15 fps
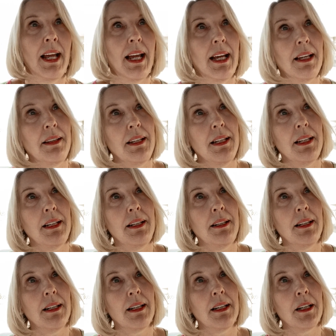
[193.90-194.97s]
And
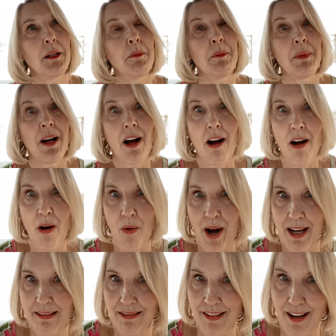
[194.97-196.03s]
then, I
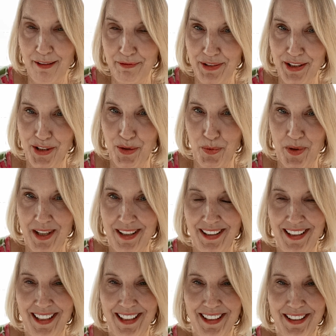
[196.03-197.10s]
love this one,
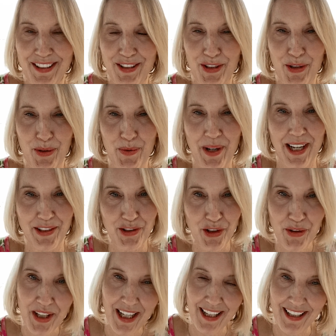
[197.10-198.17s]
is to ask
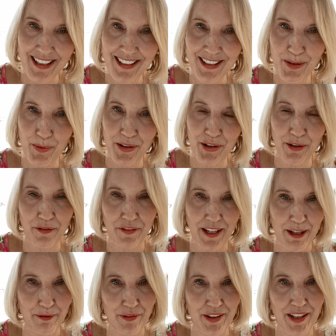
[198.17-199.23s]
your kids what their
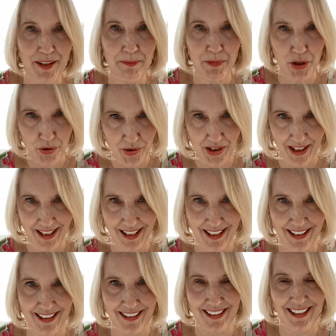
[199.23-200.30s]
favorite music
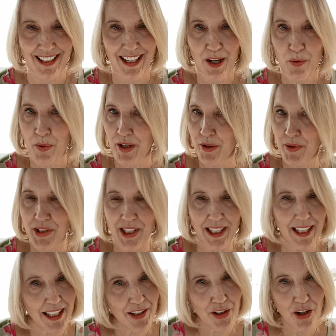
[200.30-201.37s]
is, whether it's in
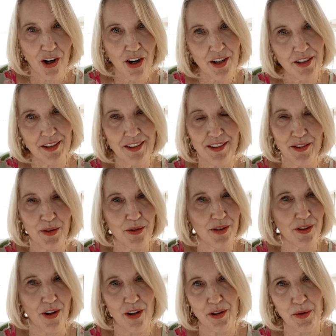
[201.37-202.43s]
kindergarten or
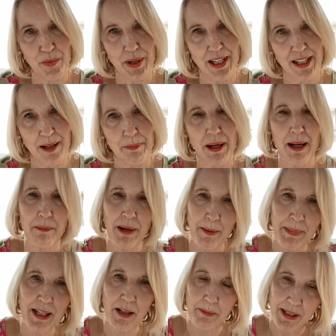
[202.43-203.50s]
all the way up. I'm
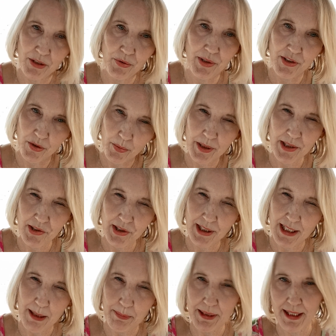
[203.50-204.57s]
elementary, so we're going to
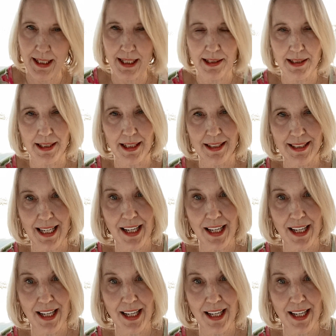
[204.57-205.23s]
keep it to K-6.